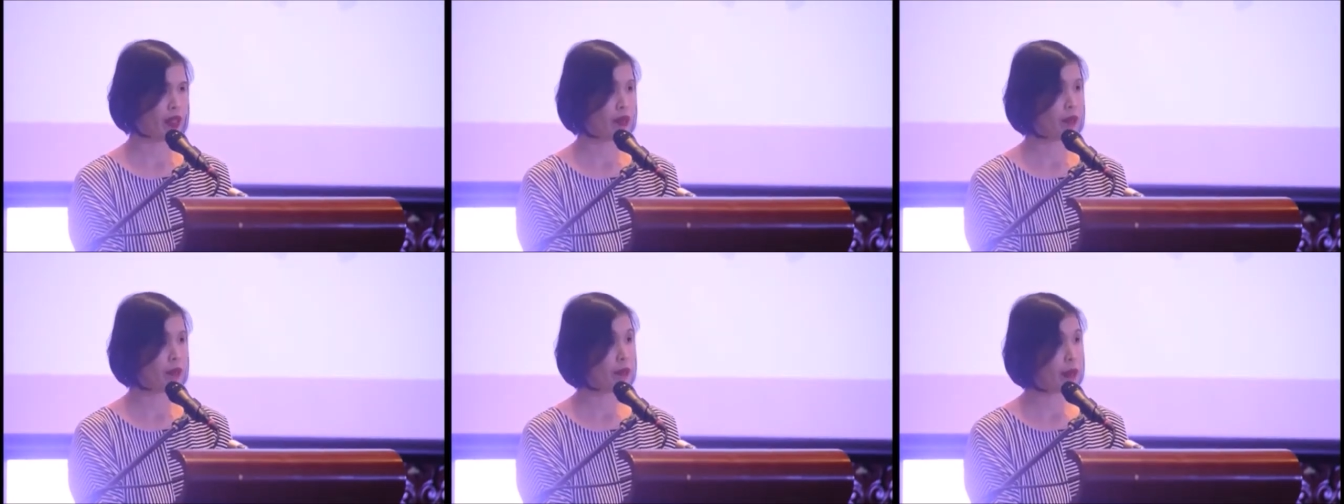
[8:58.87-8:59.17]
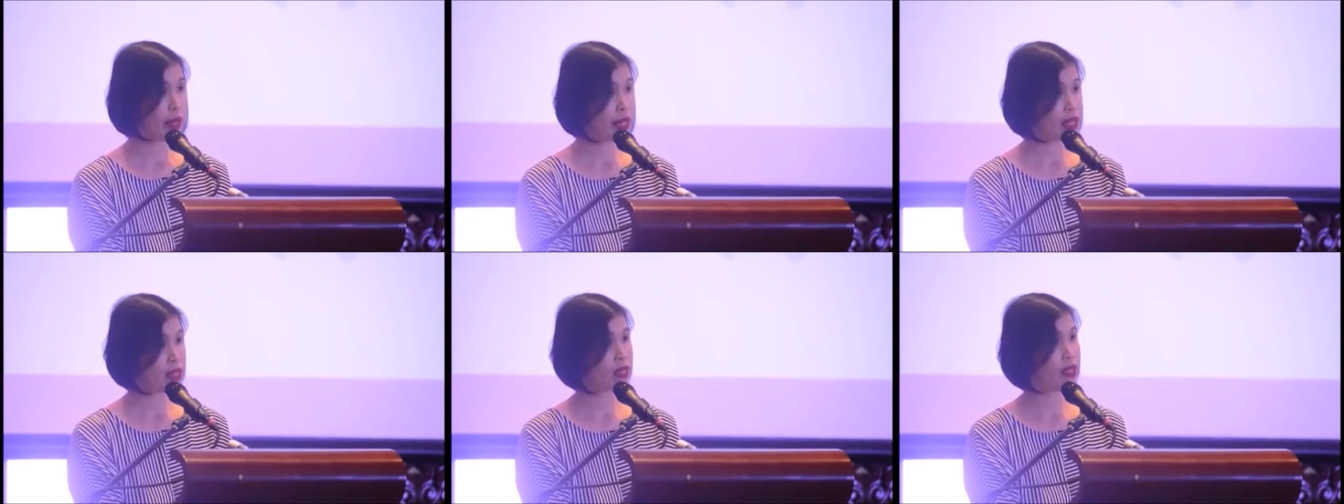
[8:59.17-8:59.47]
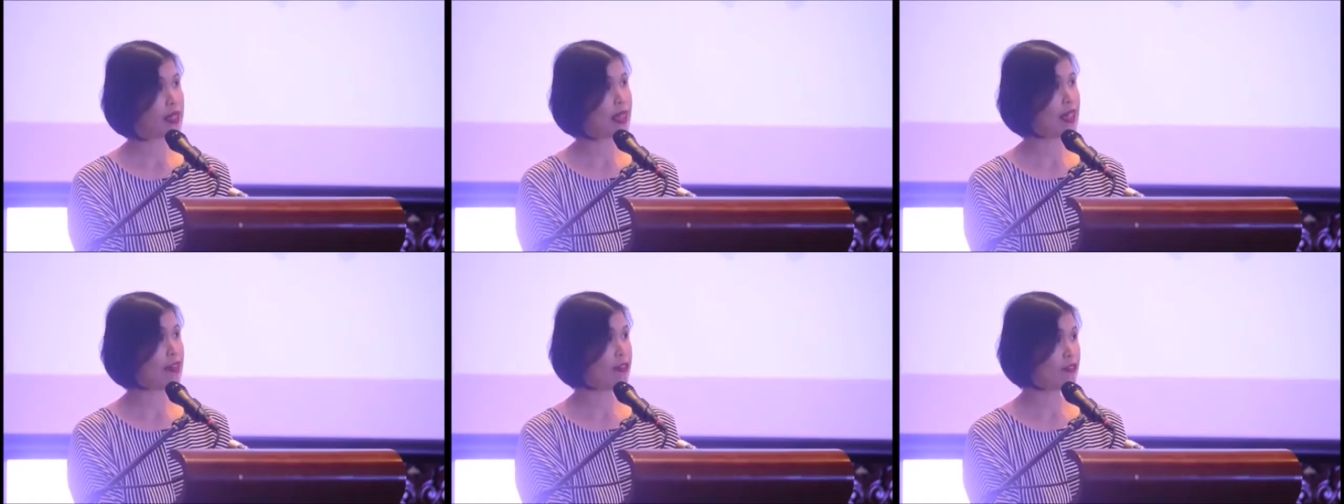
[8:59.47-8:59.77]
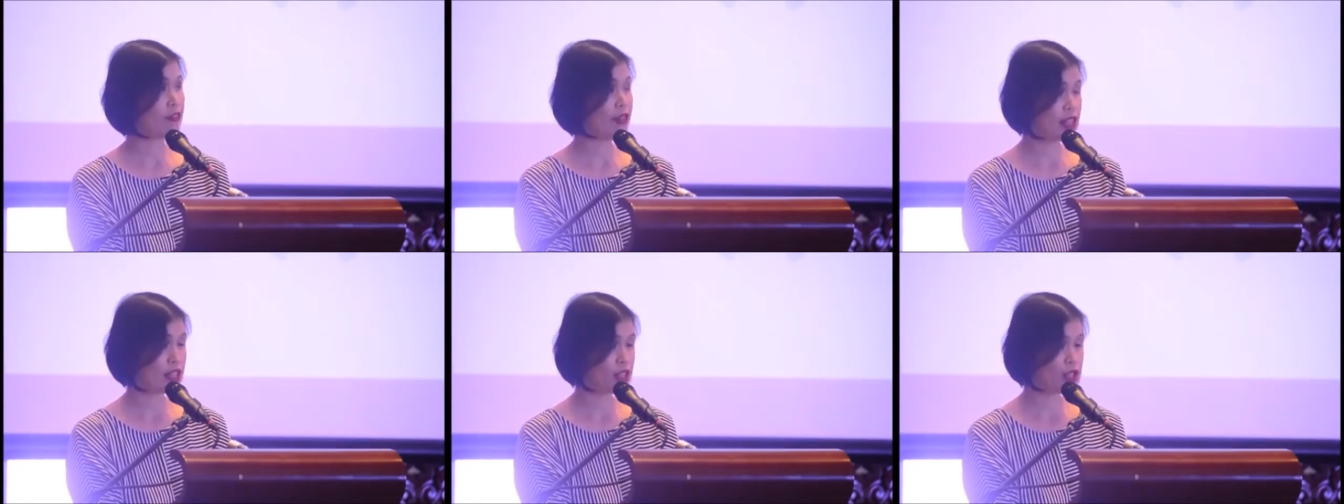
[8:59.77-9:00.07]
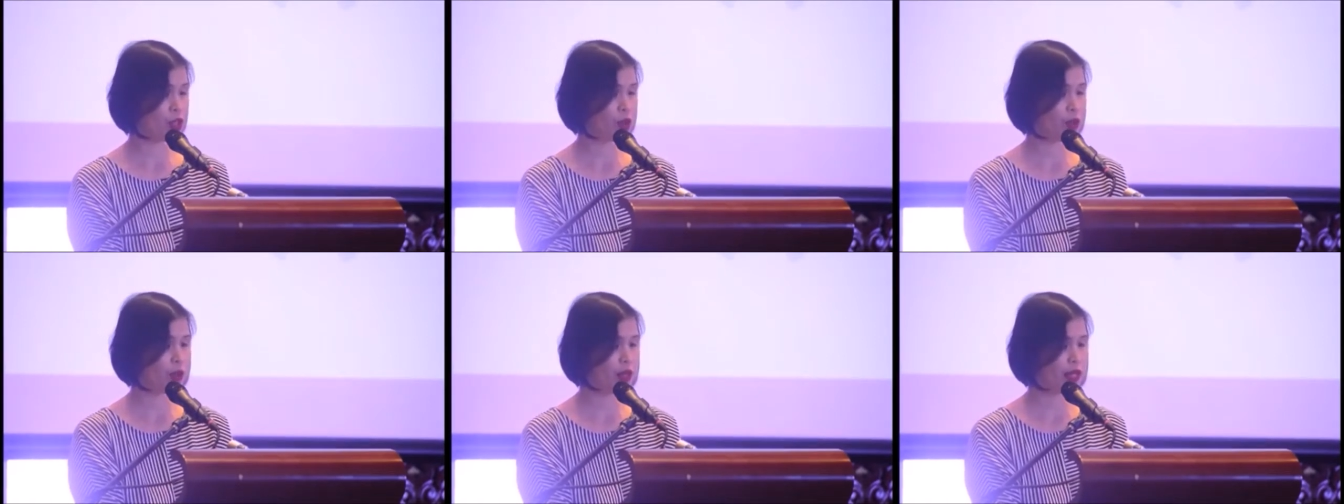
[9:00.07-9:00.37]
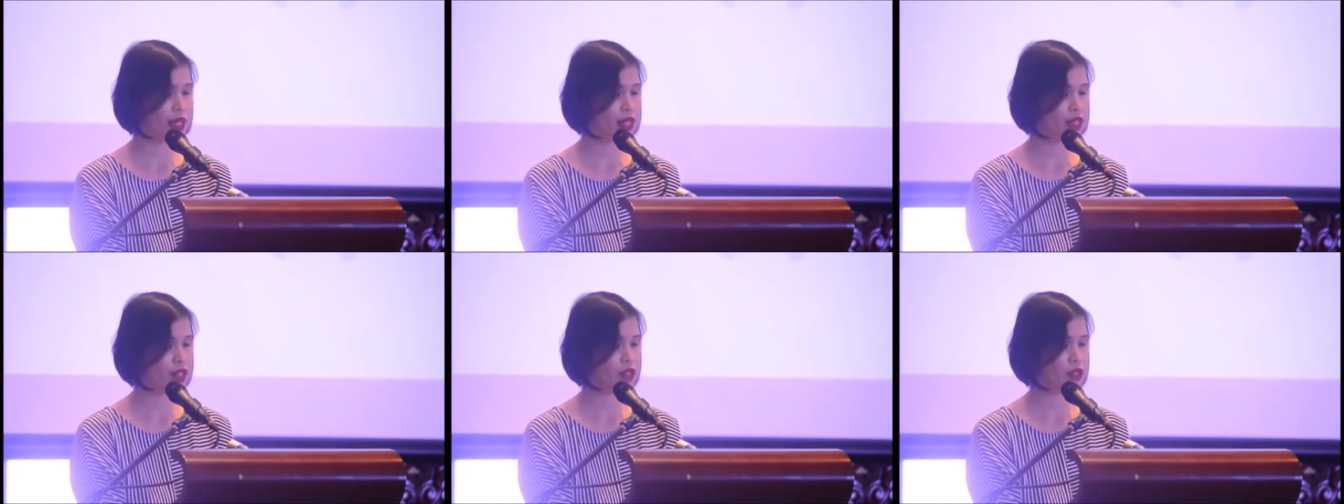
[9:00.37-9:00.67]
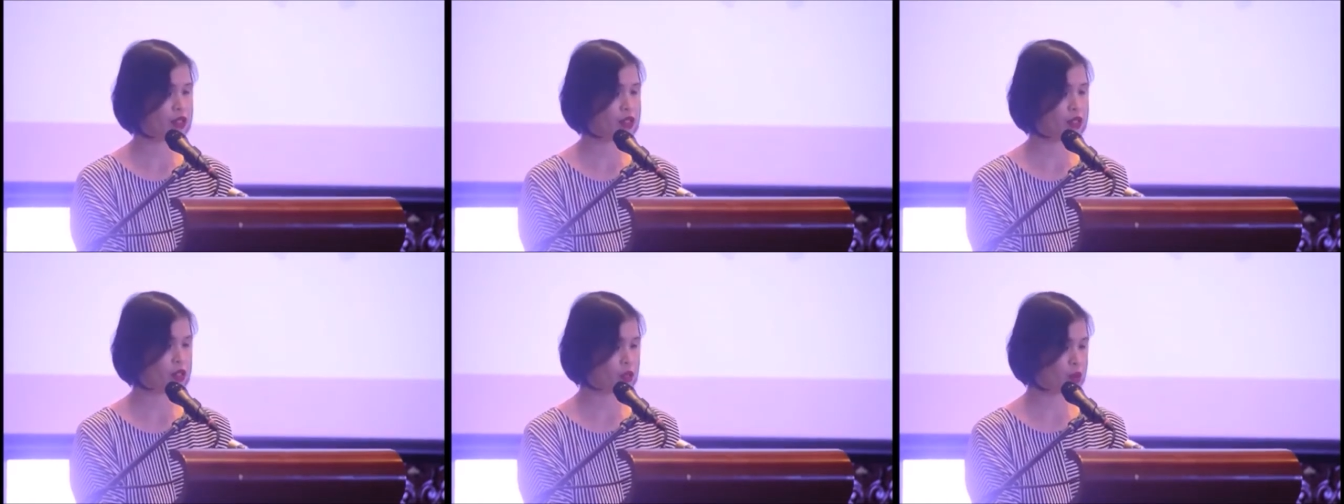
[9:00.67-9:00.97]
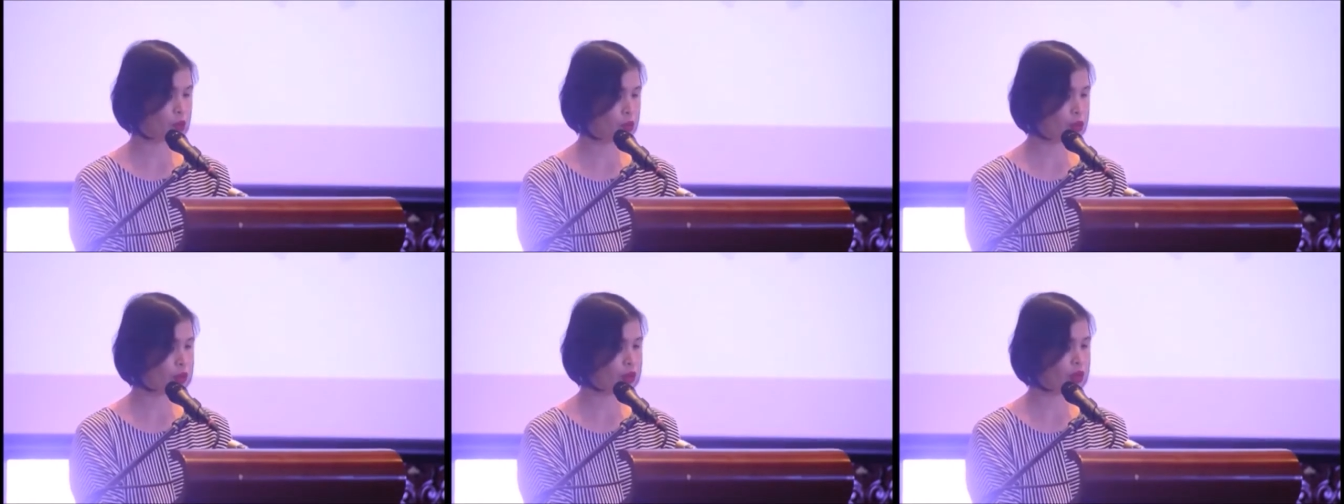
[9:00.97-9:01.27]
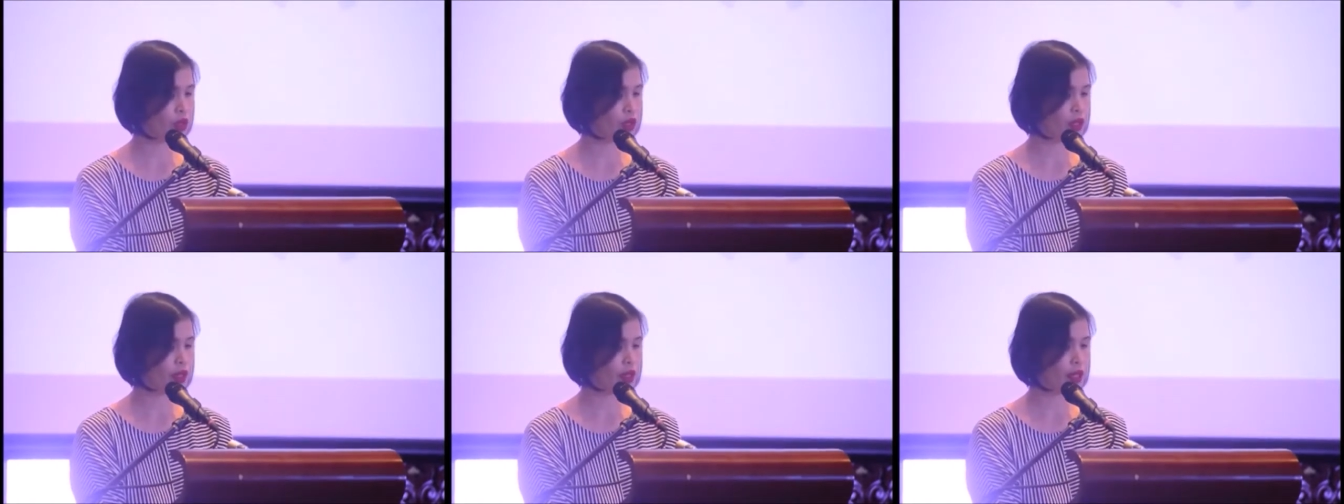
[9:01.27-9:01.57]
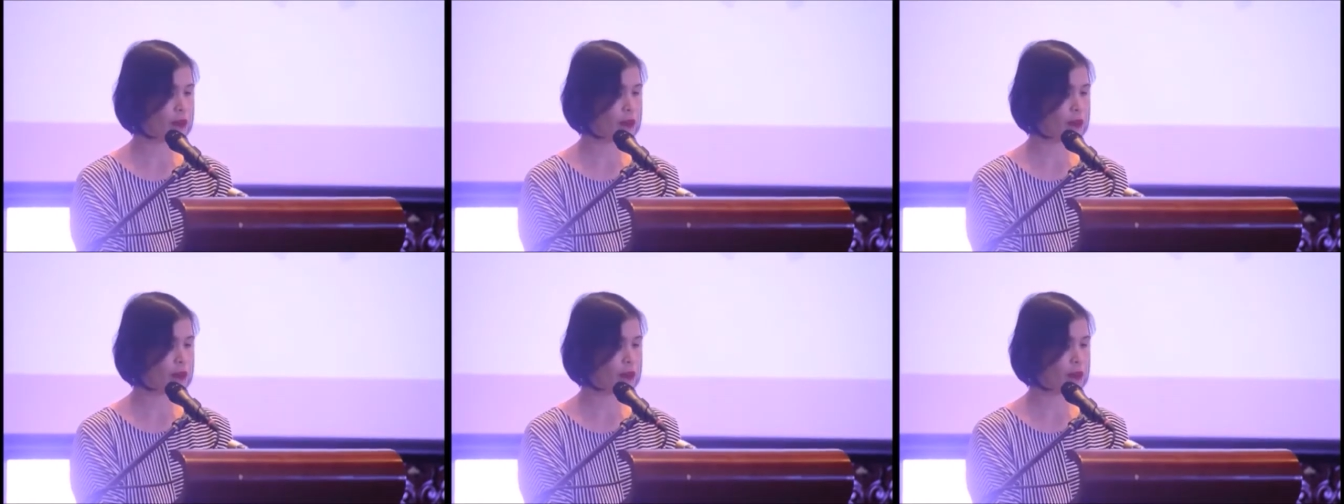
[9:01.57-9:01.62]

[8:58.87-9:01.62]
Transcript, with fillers: the best investor relations tool